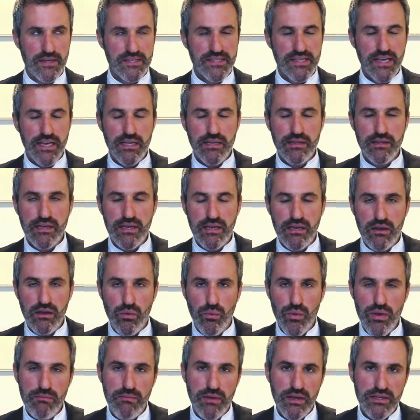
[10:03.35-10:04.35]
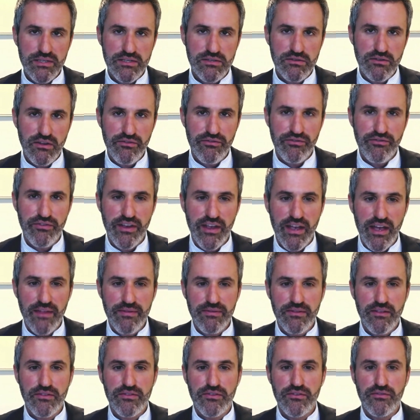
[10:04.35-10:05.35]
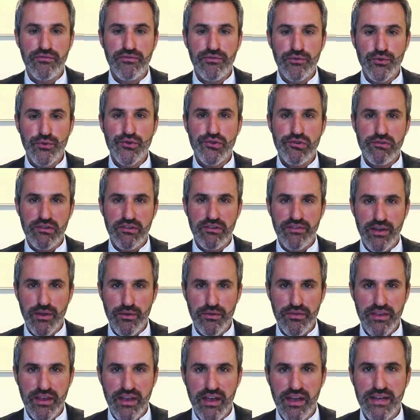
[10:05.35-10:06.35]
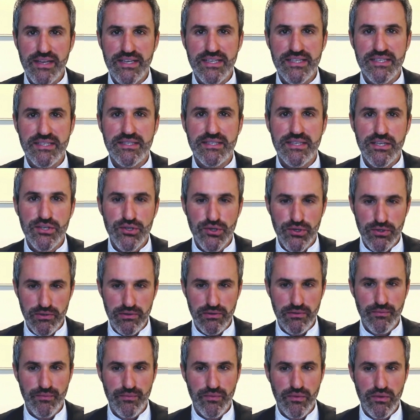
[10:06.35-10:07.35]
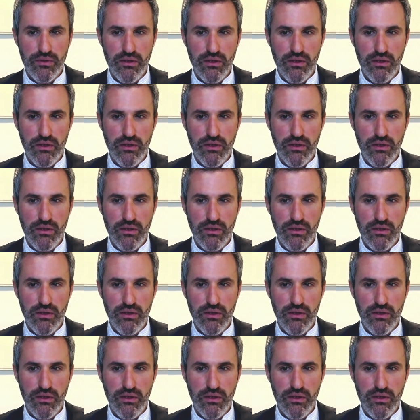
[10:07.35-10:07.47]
Secondly, we must not forget that the future of healthcare is digital.